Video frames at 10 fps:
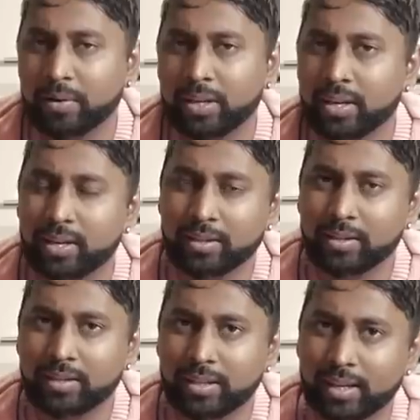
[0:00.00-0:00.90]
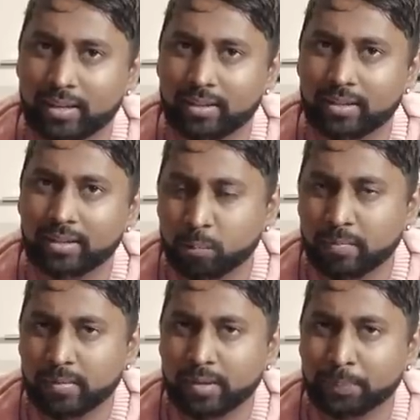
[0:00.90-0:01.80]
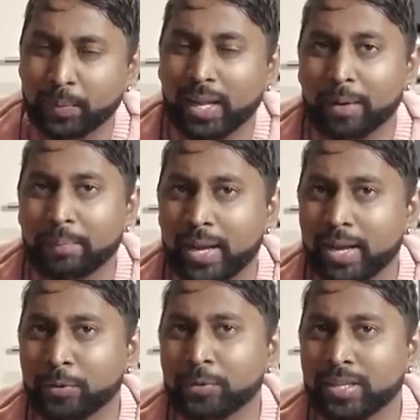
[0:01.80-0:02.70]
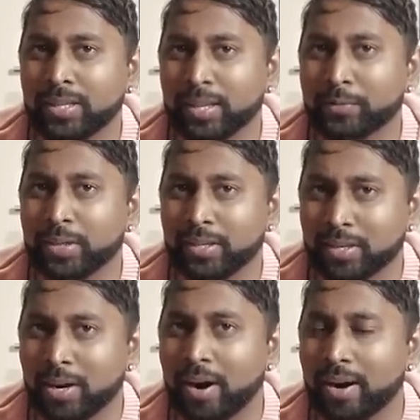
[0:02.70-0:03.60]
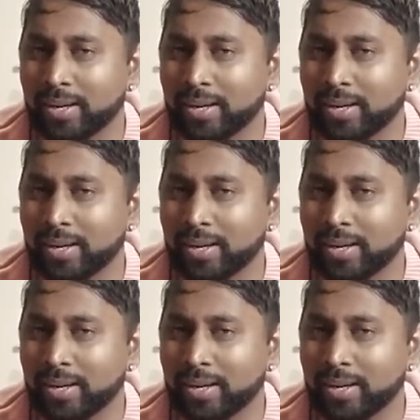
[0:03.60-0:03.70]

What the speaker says: He hugged her like a man who's in love with his car,